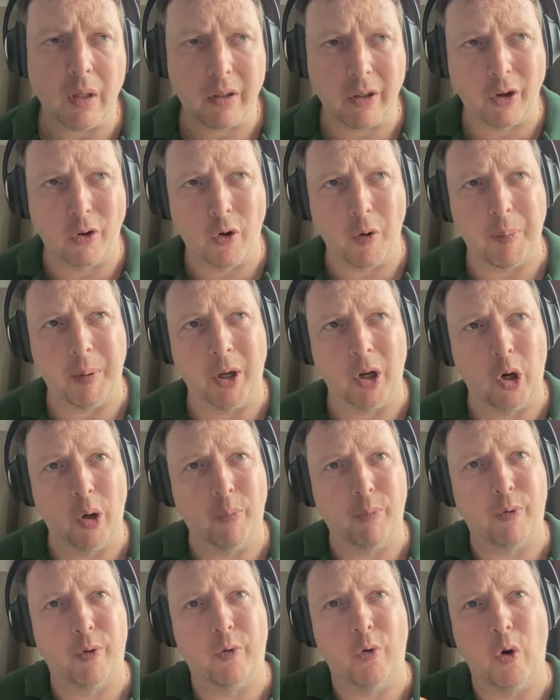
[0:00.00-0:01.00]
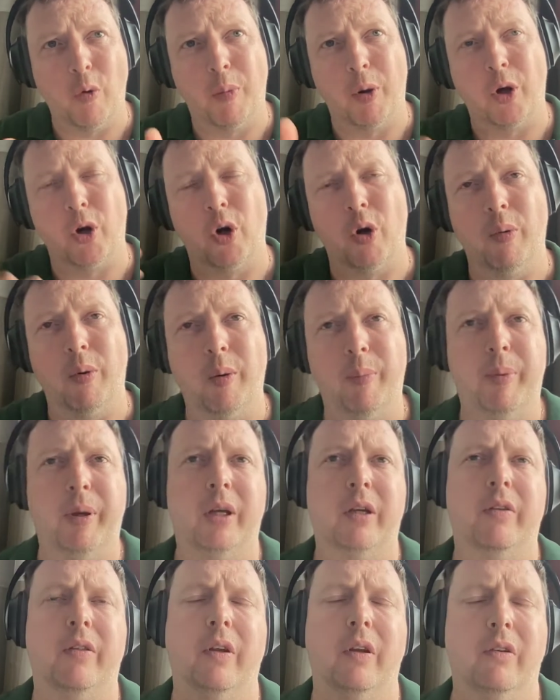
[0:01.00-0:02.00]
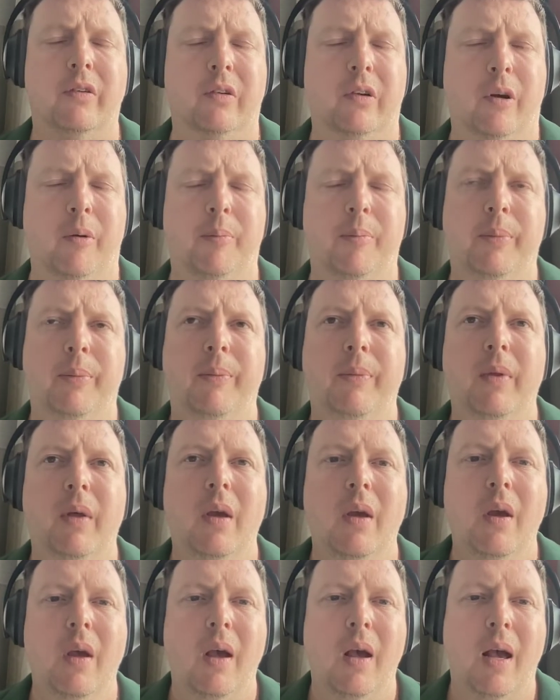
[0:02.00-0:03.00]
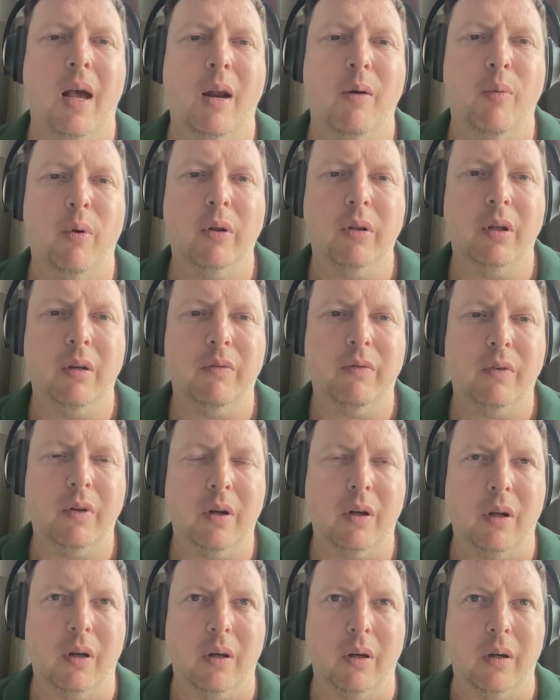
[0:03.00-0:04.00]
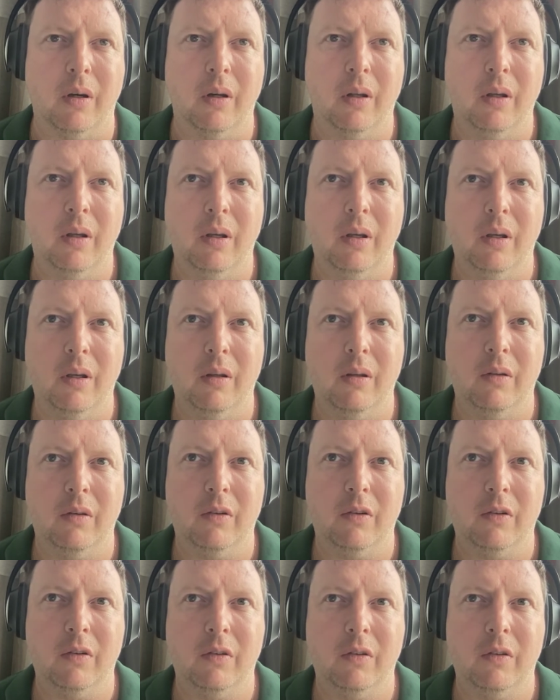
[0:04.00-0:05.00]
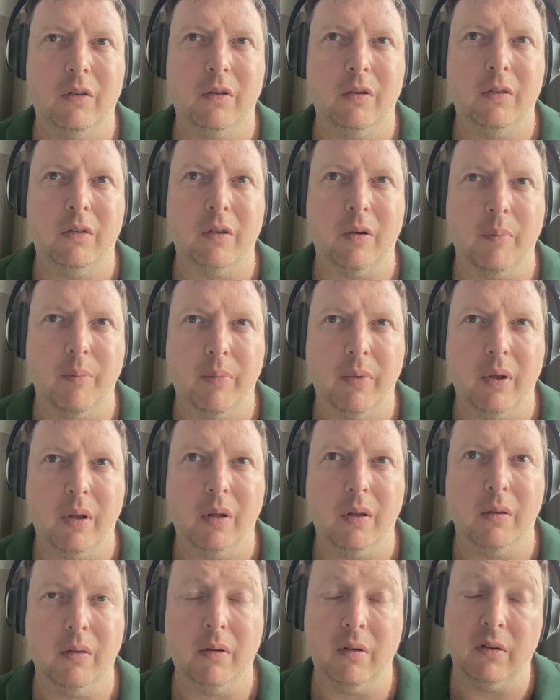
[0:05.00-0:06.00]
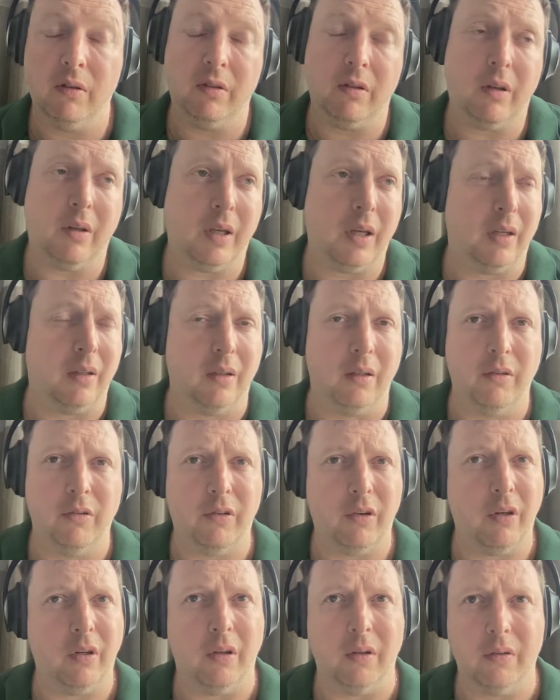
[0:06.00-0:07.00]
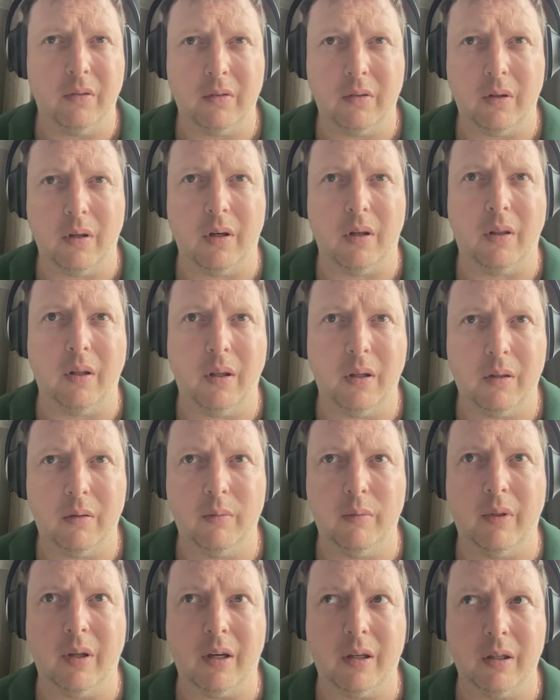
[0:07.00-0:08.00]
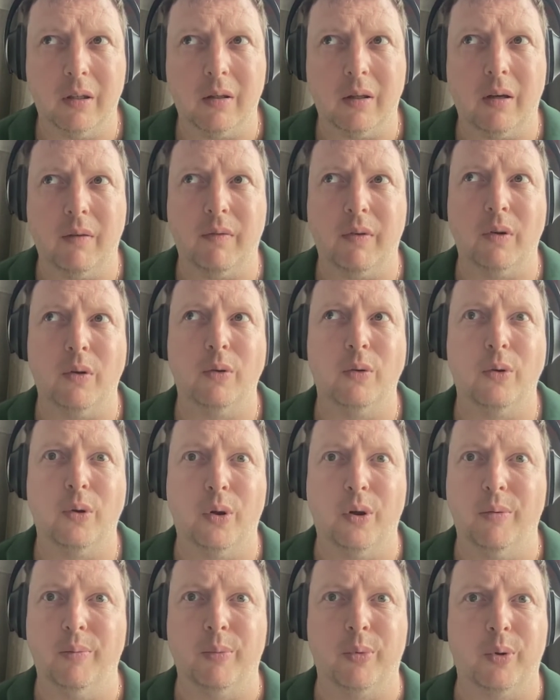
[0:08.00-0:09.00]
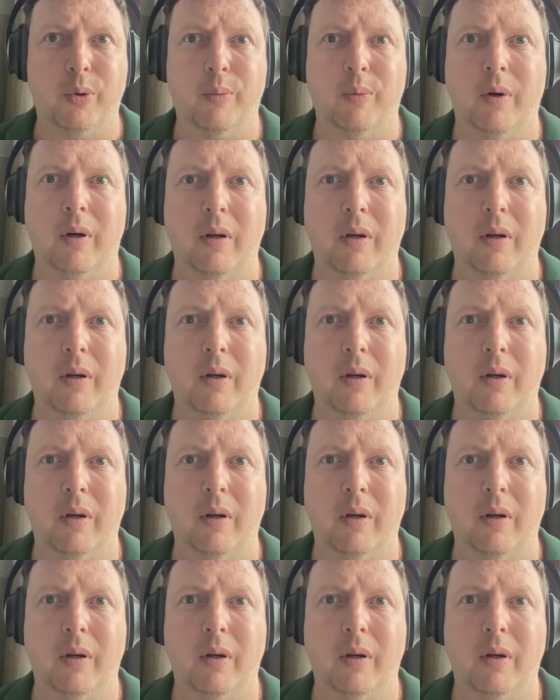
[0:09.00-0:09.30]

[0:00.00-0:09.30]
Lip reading: like a gripping arm for a robot arm to pick things up. And what they've done is something that, again, ingenious, and I think that could have a lot more